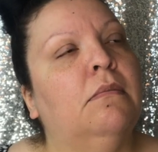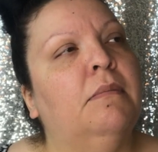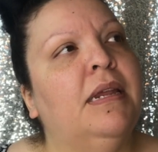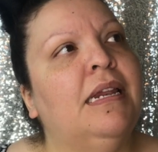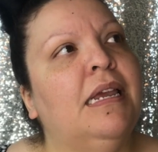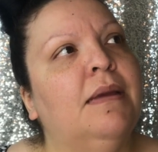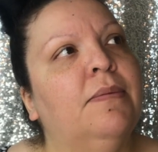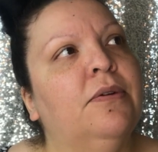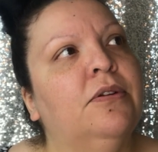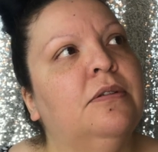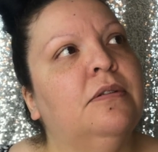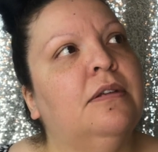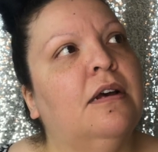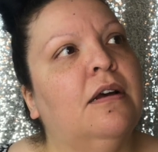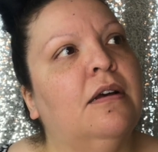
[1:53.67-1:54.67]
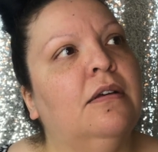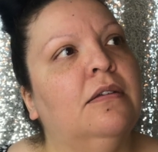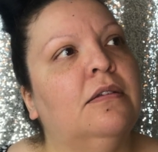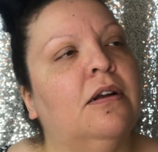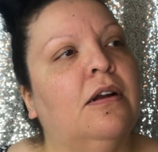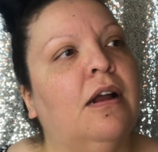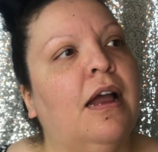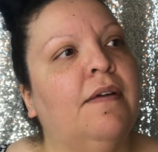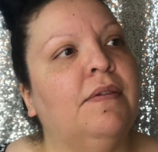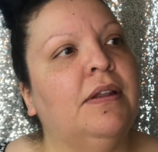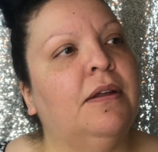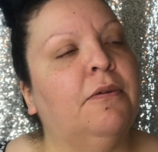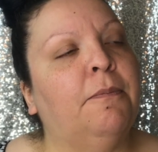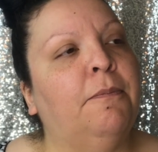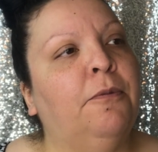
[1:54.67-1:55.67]
My neighbor's dogs are having
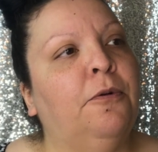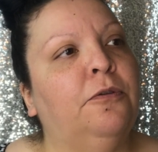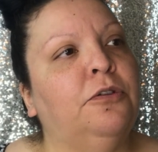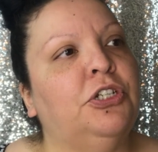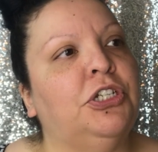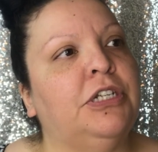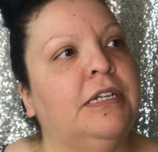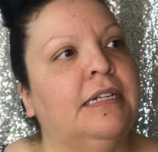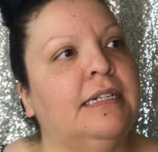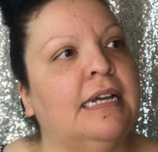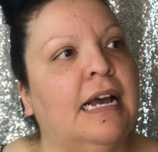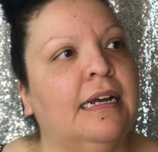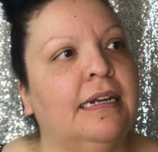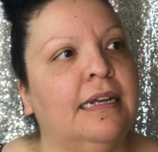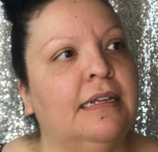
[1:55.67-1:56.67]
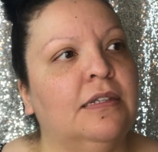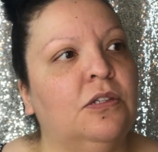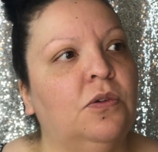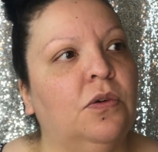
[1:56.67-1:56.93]
a shit attack next